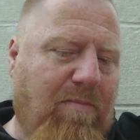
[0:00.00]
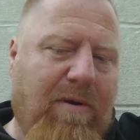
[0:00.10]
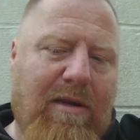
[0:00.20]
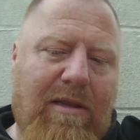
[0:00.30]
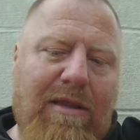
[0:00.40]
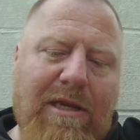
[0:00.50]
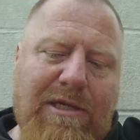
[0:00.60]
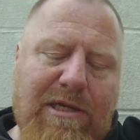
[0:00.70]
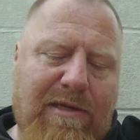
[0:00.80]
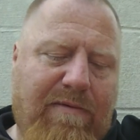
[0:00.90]
But
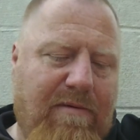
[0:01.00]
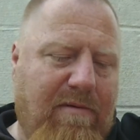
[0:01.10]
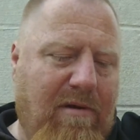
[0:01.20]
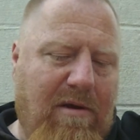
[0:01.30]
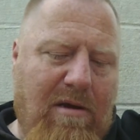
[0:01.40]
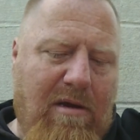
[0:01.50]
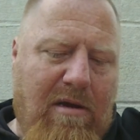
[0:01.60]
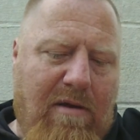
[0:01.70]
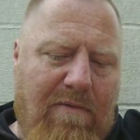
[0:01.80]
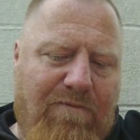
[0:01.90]
this is
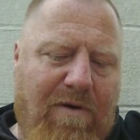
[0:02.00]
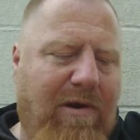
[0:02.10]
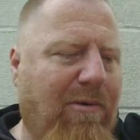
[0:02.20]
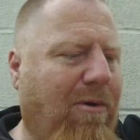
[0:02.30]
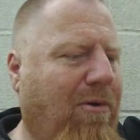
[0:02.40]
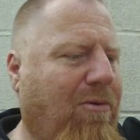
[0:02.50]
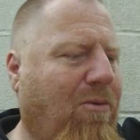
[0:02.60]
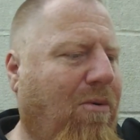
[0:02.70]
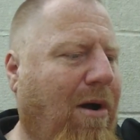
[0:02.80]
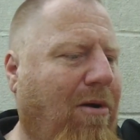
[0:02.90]
very well
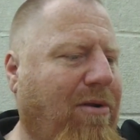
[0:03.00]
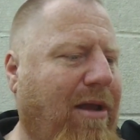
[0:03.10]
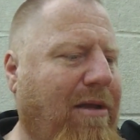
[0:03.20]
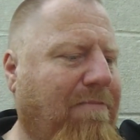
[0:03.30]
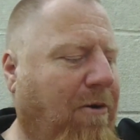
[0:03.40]
quality.